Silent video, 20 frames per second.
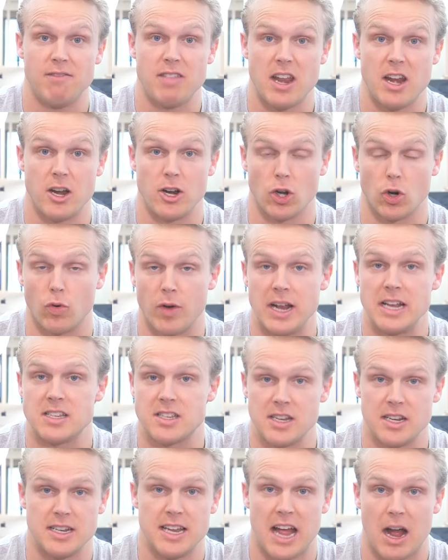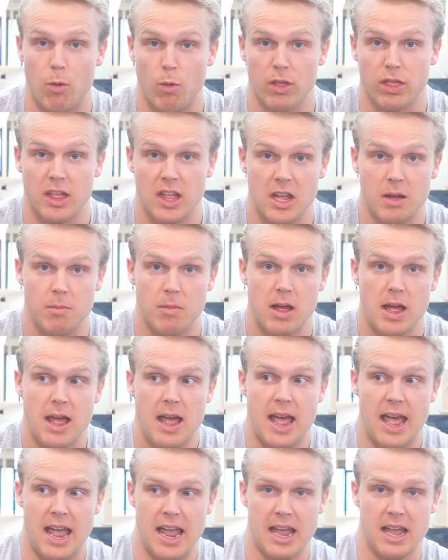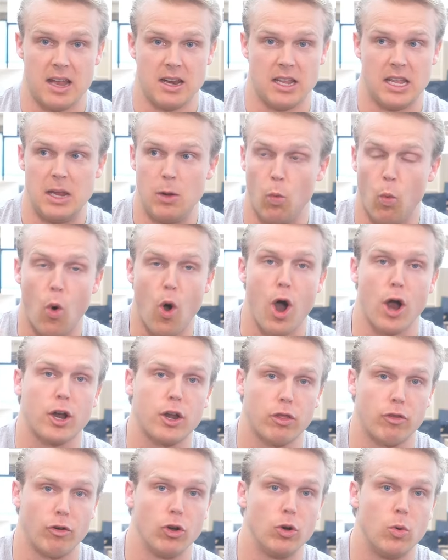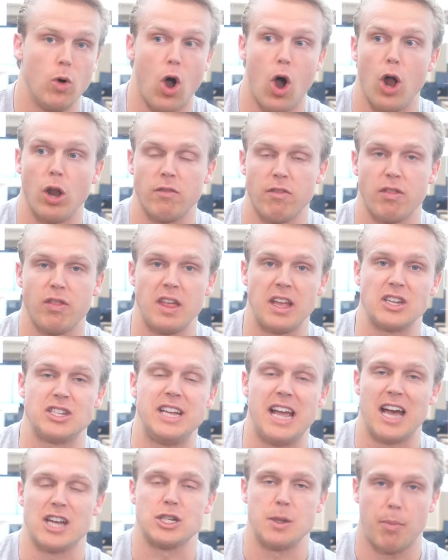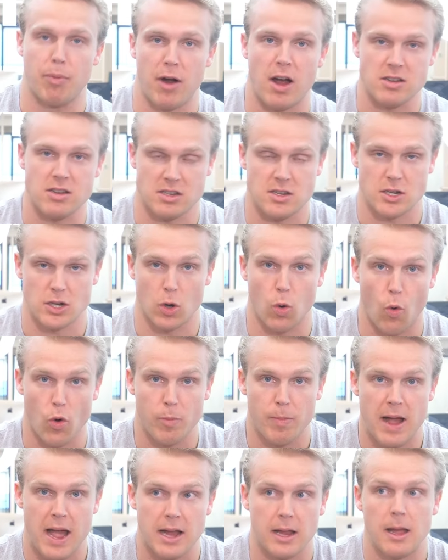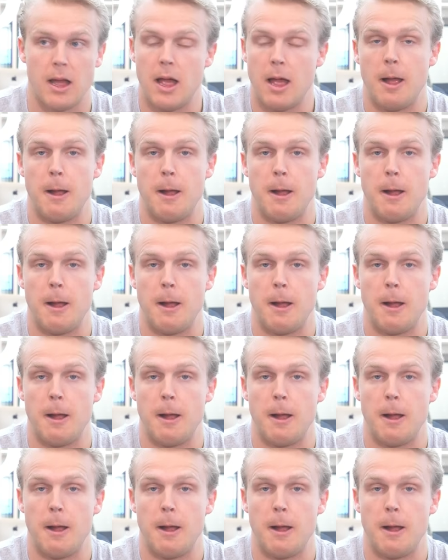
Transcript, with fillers: They did a great sit down with him, and he walked through all of the things he has to process as a quarterback.